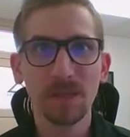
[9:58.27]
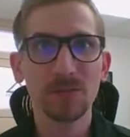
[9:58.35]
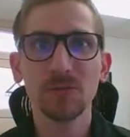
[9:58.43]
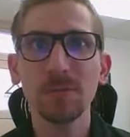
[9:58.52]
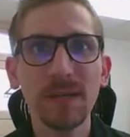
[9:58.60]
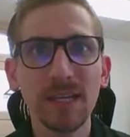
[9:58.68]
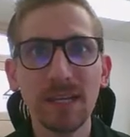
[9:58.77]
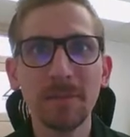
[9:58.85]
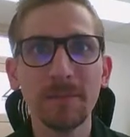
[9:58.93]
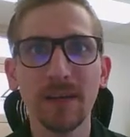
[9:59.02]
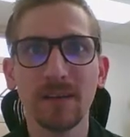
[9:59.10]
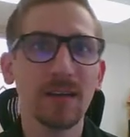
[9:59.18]
shoot me an
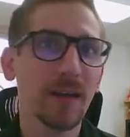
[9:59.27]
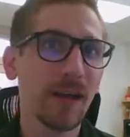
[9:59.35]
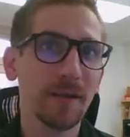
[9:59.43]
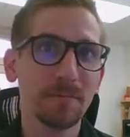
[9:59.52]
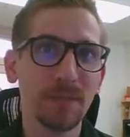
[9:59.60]
email. I'm